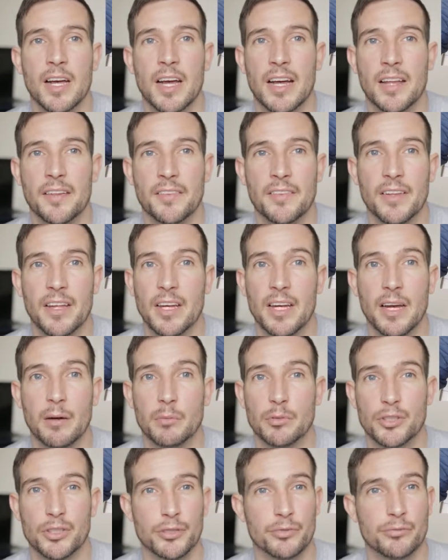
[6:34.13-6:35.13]
And I
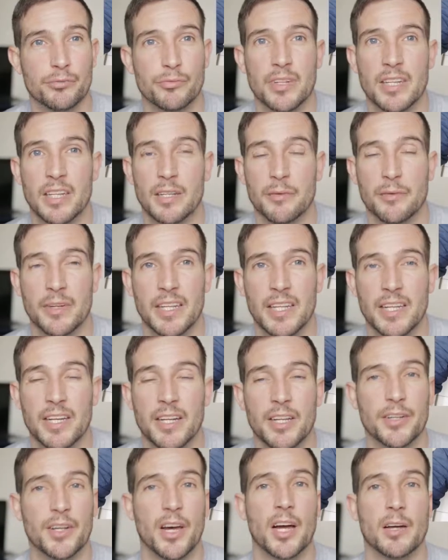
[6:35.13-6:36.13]
was just really in
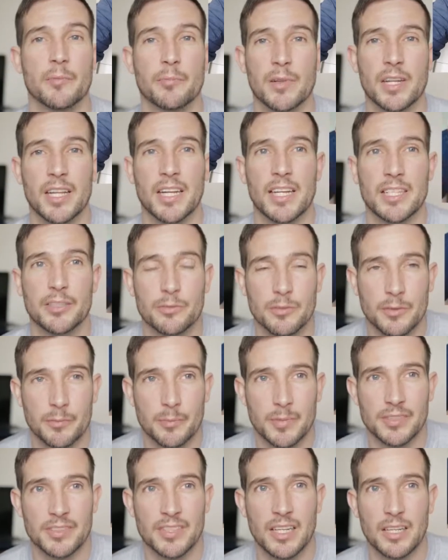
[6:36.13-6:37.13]
a dark place with
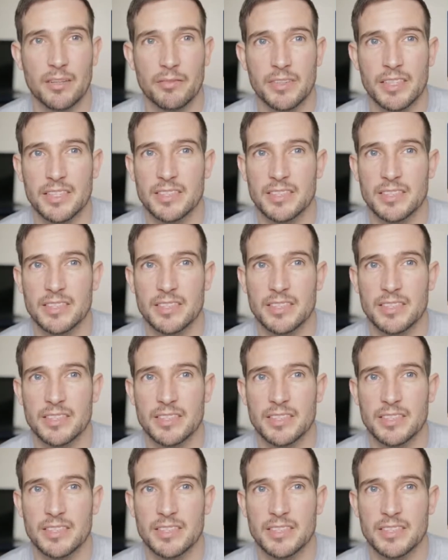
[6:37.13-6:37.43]
myself.